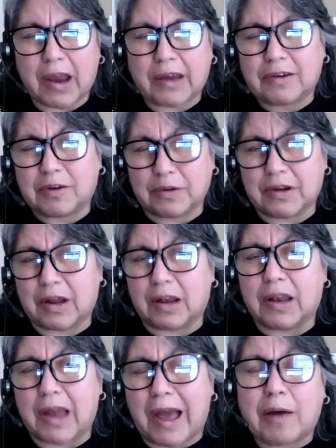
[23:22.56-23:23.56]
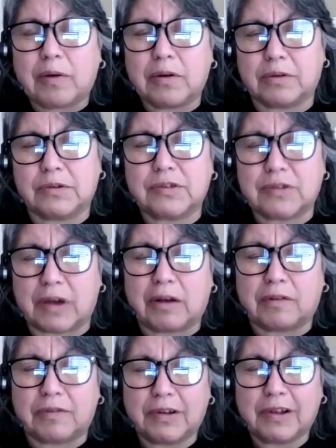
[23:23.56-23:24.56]
couldn't allow
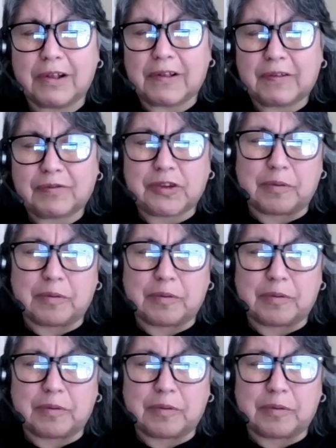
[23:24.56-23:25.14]
herself to